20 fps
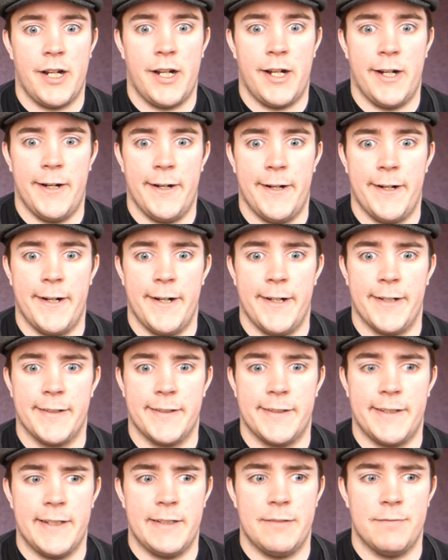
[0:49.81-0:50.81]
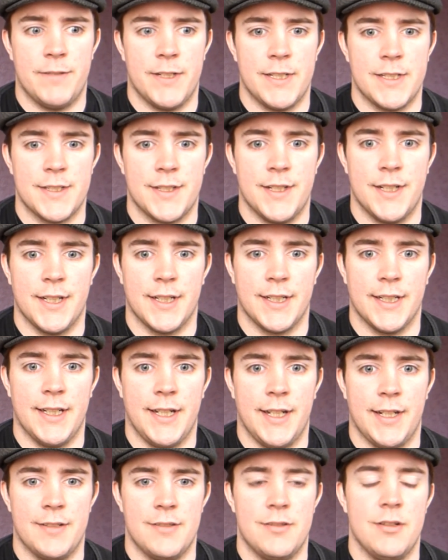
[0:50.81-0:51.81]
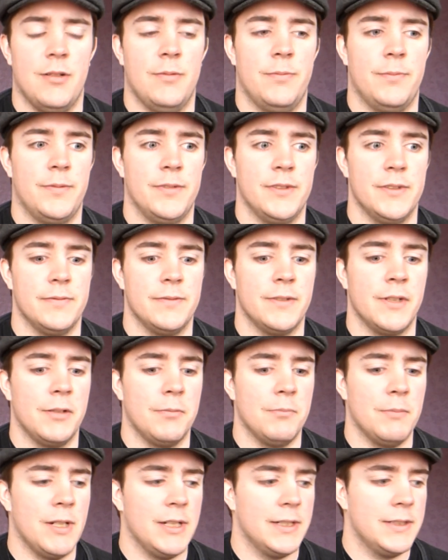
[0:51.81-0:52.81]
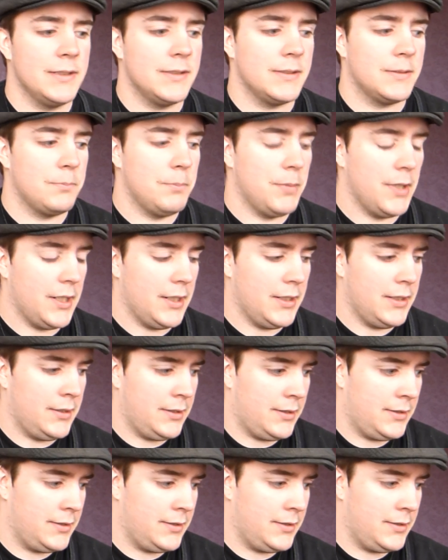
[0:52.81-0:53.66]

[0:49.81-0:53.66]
I did eventually get a job for a few months, but